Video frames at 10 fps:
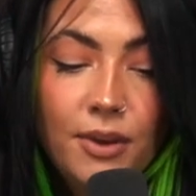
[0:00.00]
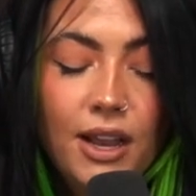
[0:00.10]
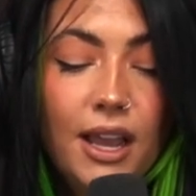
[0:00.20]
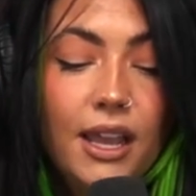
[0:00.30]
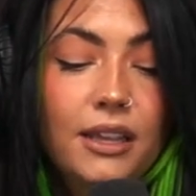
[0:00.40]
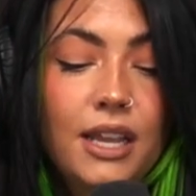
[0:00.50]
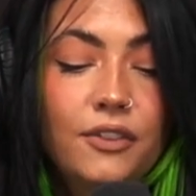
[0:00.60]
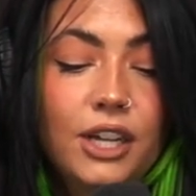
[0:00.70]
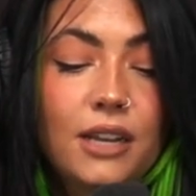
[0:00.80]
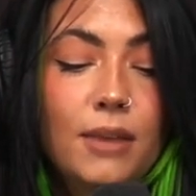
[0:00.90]
but
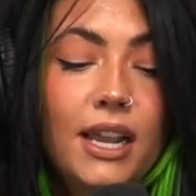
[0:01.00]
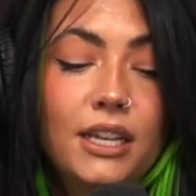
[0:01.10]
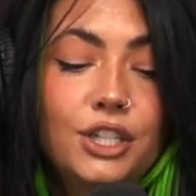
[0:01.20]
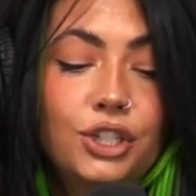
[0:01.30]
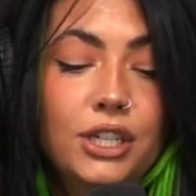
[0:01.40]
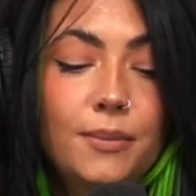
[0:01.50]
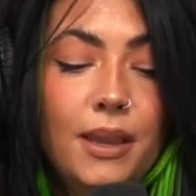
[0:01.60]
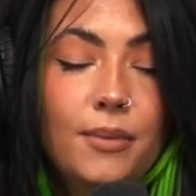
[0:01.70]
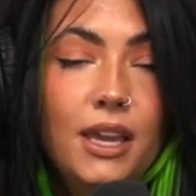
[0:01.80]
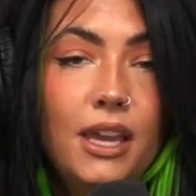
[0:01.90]
if you're in my industry,
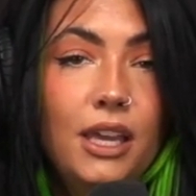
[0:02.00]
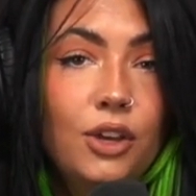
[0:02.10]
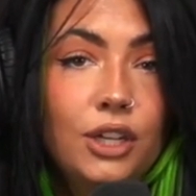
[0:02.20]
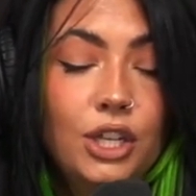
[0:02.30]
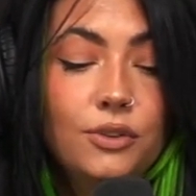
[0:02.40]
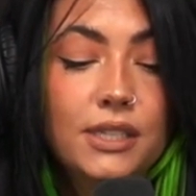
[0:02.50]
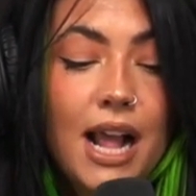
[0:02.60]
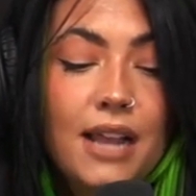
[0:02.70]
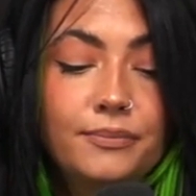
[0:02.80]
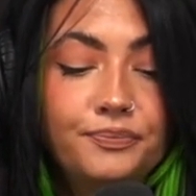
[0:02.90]
maybe you can use
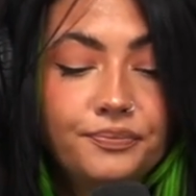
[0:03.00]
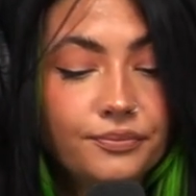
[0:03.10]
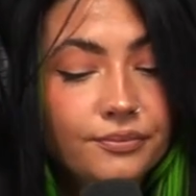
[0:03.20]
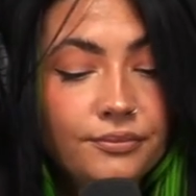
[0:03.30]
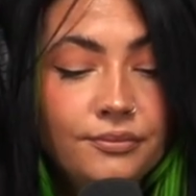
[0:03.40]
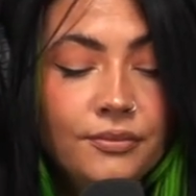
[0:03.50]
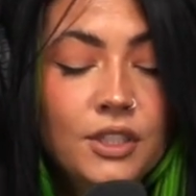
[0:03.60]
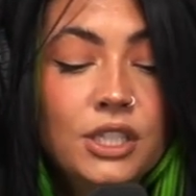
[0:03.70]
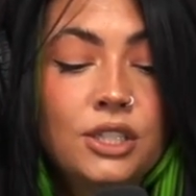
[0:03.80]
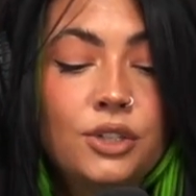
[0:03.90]
that.
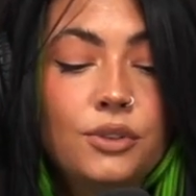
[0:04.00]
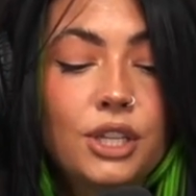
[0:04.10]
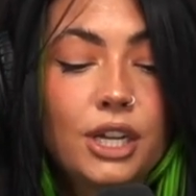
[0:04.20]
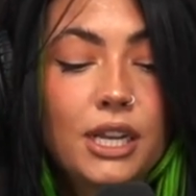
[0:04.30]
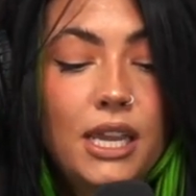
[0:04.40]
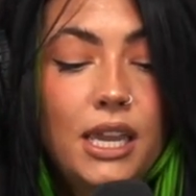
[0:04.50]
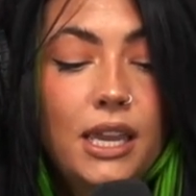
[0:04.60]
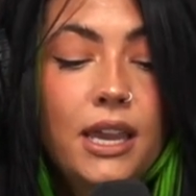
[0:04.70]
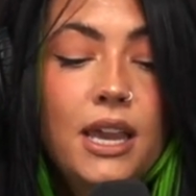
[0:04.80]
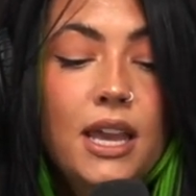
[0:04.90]

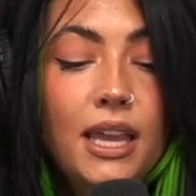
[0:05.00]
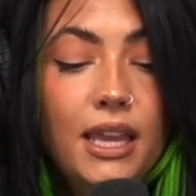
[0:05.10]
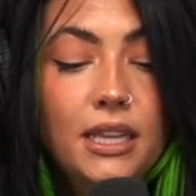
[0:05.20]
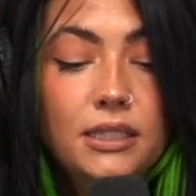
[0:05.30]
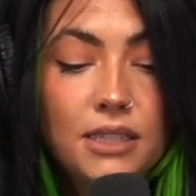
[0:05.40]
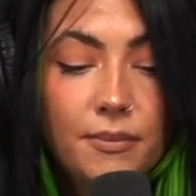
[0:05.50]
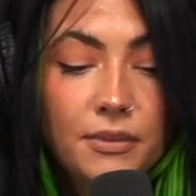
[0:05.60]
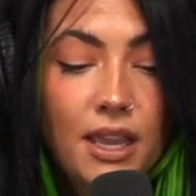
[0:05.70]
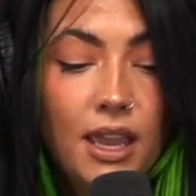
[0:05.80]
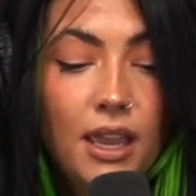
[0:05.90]
2:30, eat
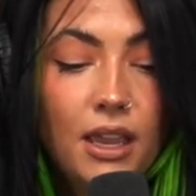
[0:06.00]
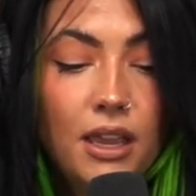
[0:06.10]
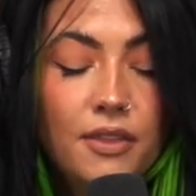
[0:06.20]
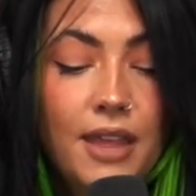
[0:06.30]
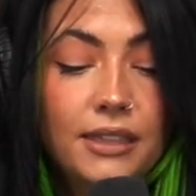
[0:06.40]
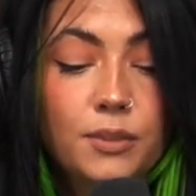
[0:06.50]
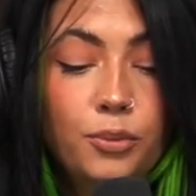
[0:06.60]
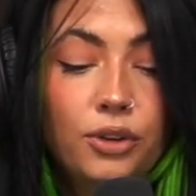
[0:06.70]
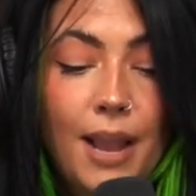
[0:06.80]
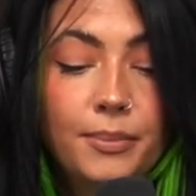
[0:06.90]
something that's
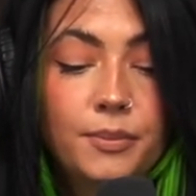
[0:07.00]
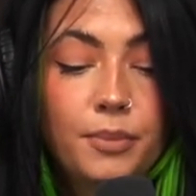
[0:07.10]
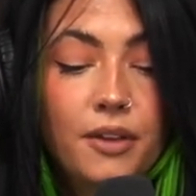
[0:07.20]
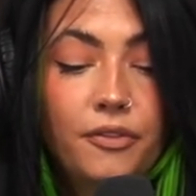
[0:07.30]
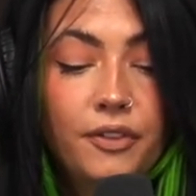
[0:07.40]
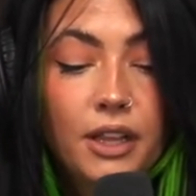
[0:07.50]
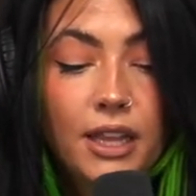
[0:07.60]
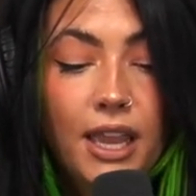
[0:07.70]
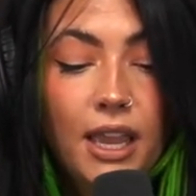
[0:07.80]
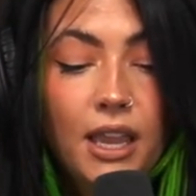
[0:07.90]
prepped but
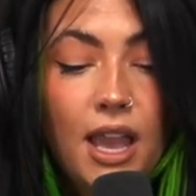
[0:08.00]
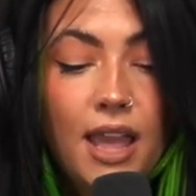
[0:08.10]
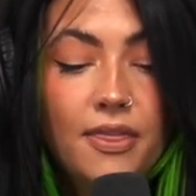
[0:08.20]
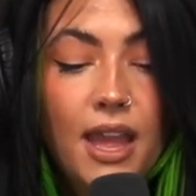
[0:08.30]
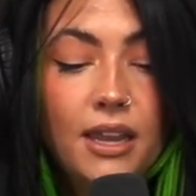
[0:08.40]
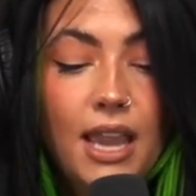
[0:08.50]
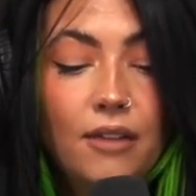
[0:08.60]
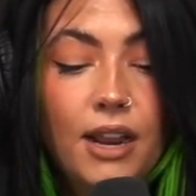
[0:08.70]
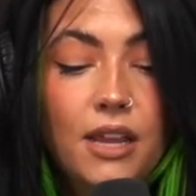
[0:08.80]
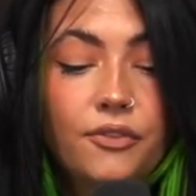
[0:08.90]
filling, and then
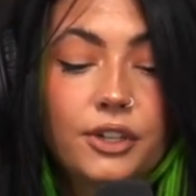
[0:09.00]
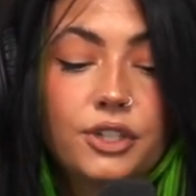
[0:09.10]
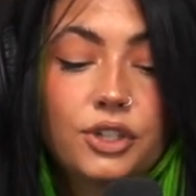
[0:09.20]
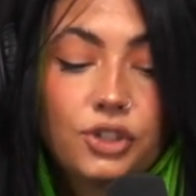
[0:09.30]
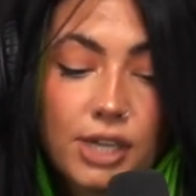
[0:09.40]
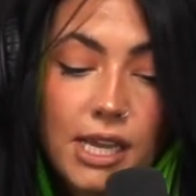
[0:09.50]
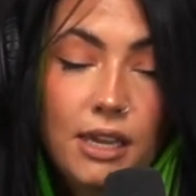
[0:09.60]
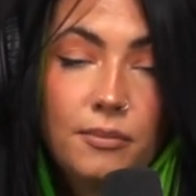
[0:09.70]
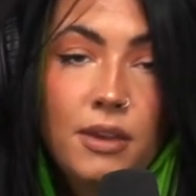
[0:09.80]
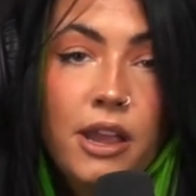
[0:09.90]
get ready for
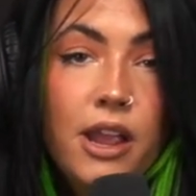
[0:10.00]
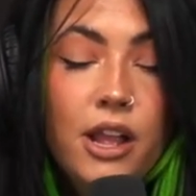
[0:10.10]
stream.